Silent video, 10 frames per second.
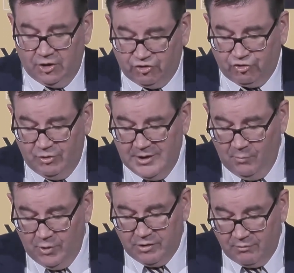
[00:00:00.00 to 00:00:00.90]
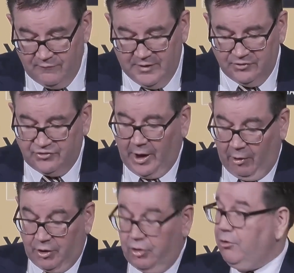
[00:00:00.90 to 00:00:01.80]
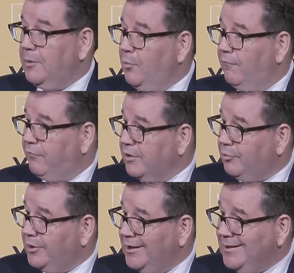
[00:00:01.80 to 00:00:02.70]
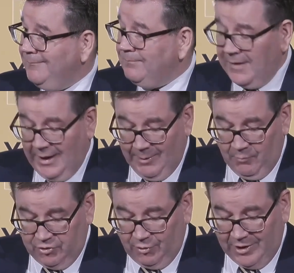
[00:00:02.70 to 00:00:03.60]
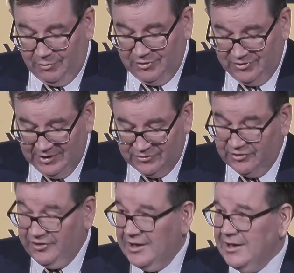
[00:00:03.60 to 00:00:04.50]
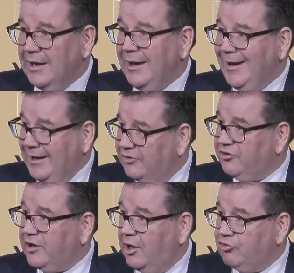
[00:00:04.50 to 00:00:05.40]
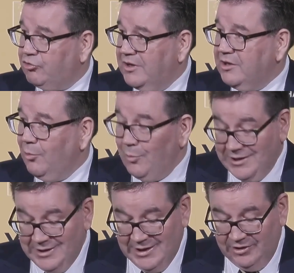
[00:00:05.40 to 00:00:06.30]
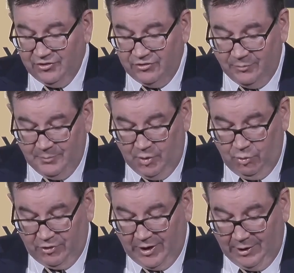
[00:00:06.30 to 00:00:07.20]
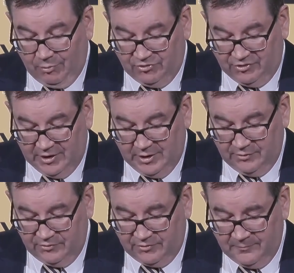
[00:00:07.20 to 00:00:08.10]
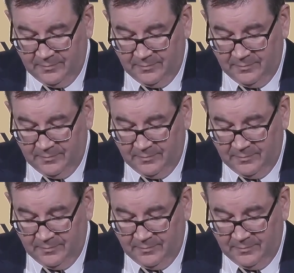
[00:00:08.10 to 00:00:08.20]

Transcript: extreme weather events are occurring more frequently and with greater intensity, and as a country, we need to build our resilience.